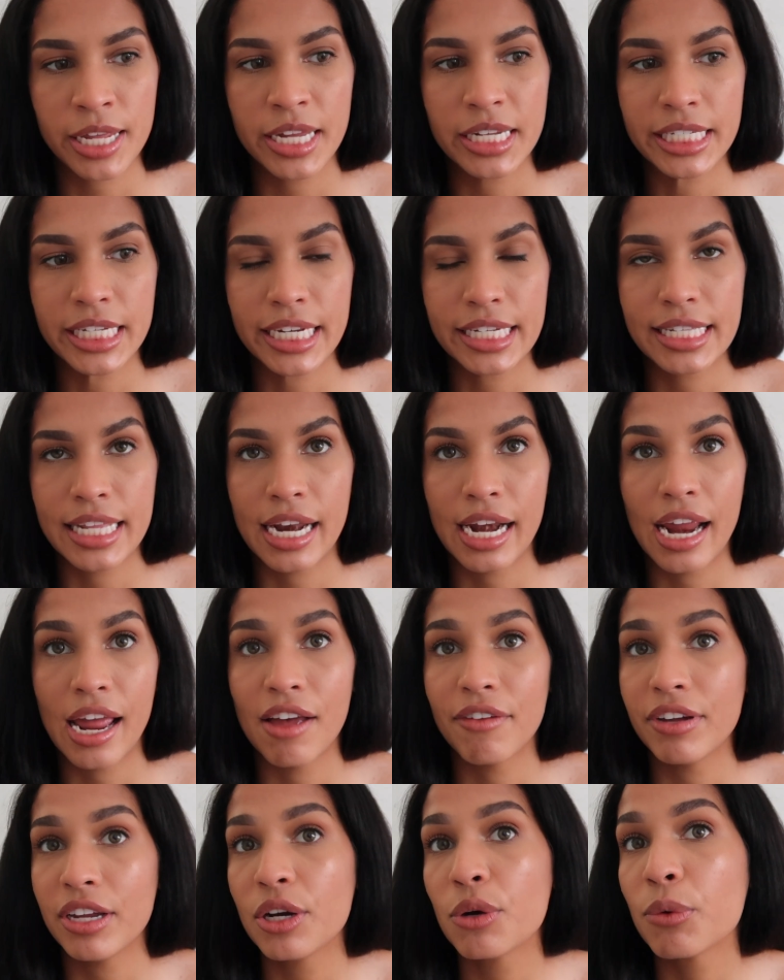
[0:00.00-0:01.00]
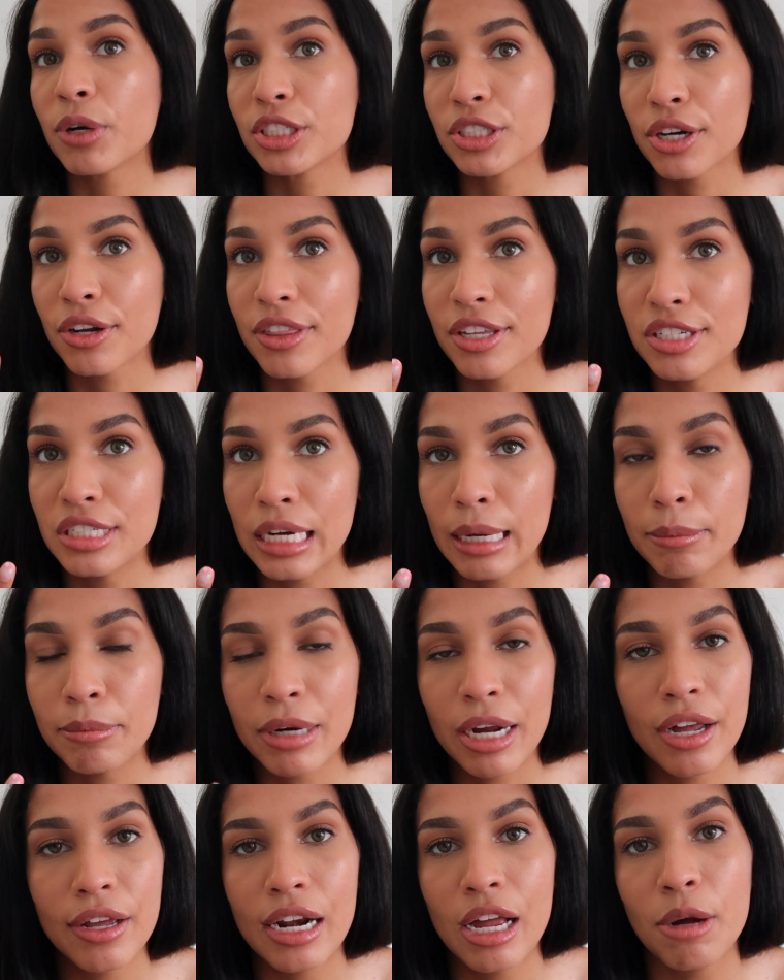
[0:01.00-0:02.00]
contacts that I have in, which are the Gem
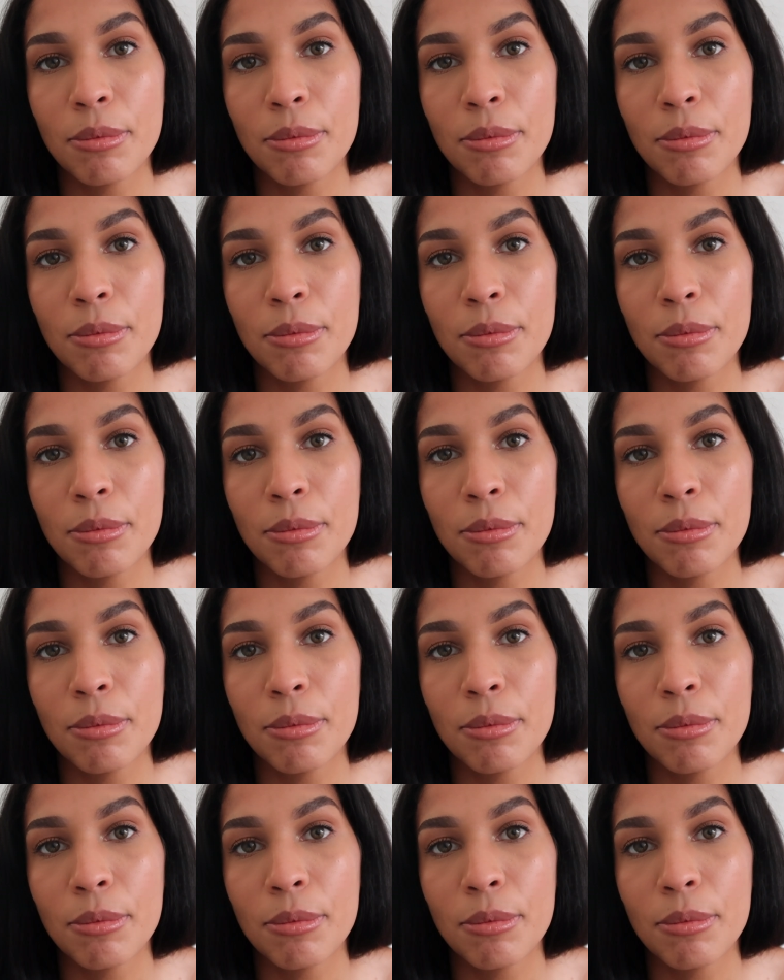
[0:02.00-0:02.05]
Brown.